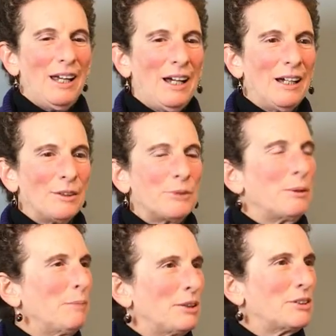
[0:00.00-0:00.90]

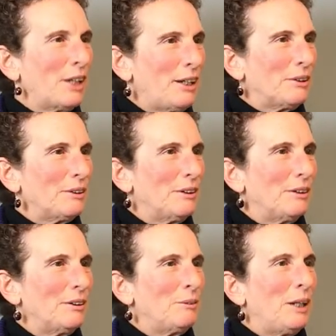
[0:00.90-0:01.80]
3 months later,
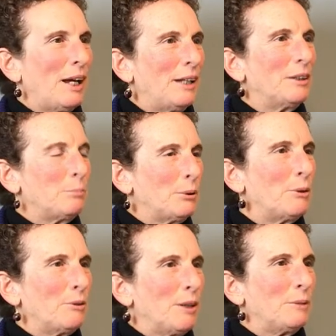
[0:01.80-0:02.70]
we had a
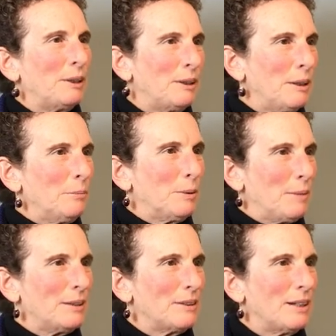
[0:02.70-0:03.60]
program ready to
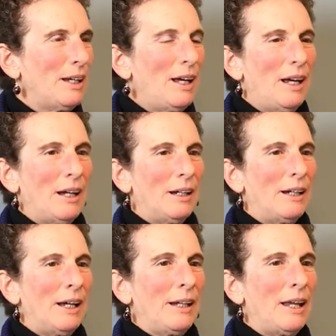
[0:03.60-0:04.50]
implement.
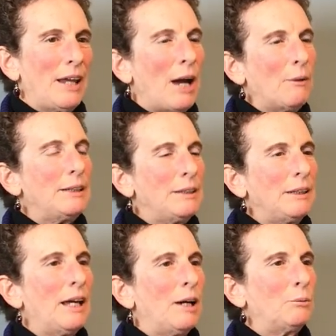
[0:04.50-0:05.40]
And how I
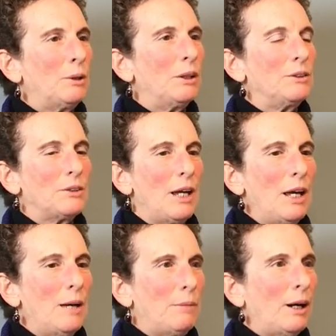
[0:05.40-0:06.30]
did that was
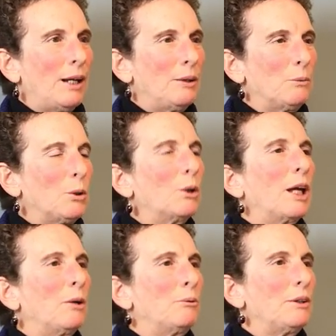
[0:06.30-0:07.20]
by
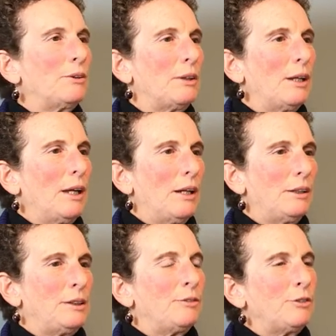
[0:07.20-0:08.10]
working with
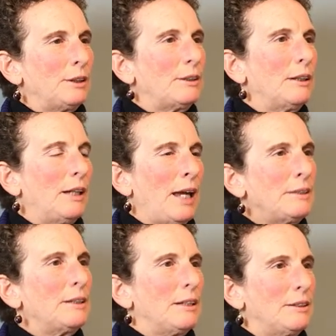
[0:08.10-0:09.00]
different
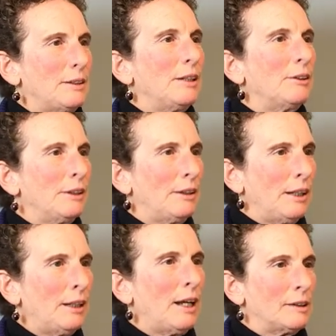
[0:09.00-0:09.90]
entities here
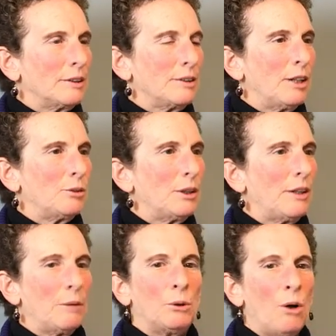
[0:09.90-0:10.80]
in Alexandria
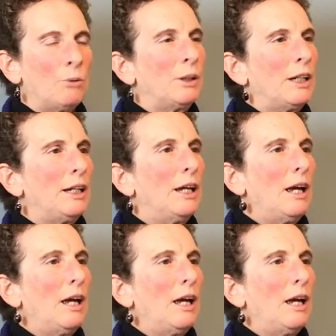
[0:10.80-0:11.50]
that were already